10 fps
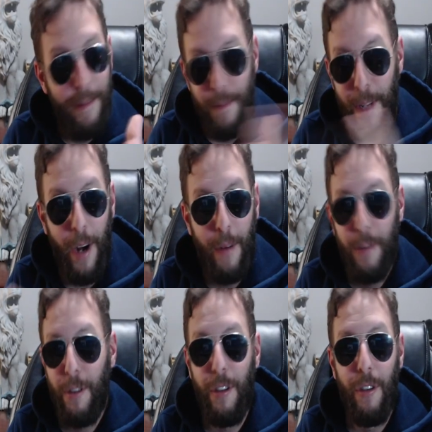you know,
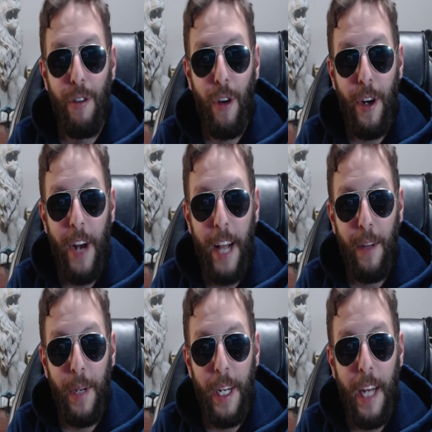just enjoy your
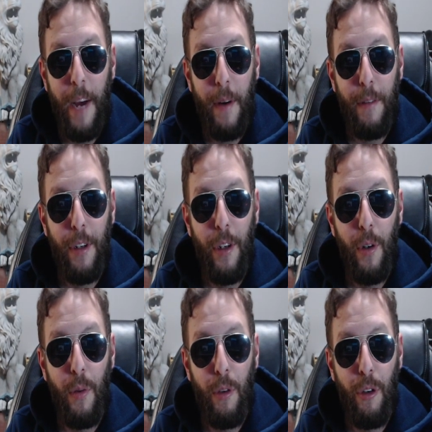Halloween however
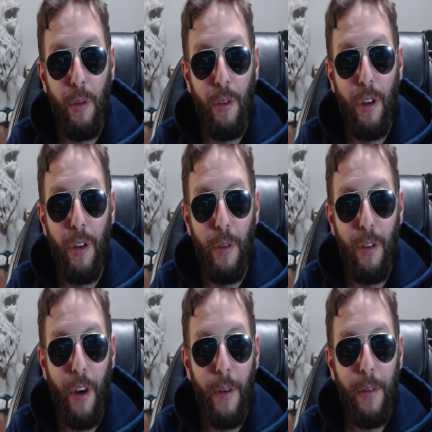you choose to do
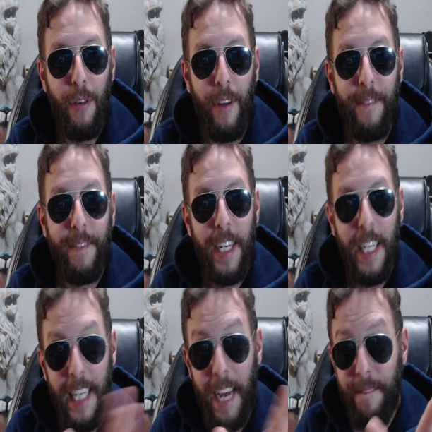so. So,
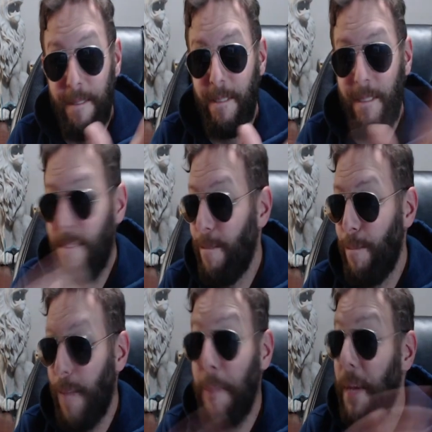yeah.
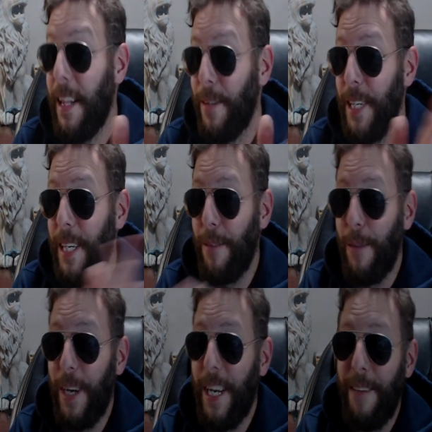Happy Halloween,
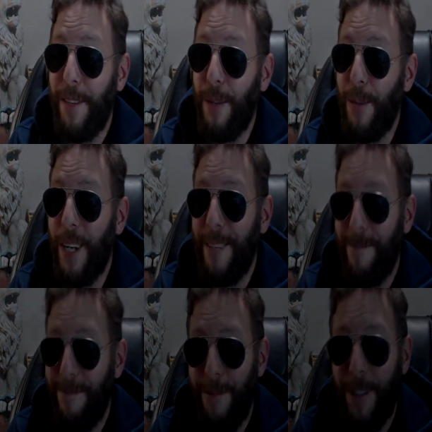everyone. Have a good one.
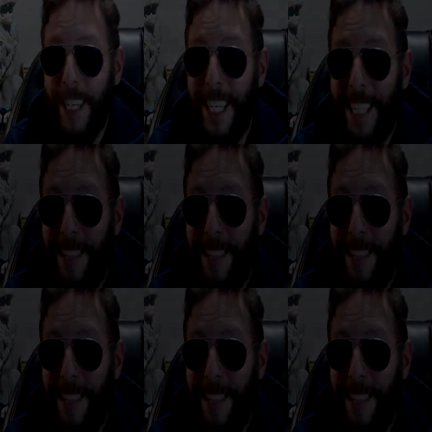See ya.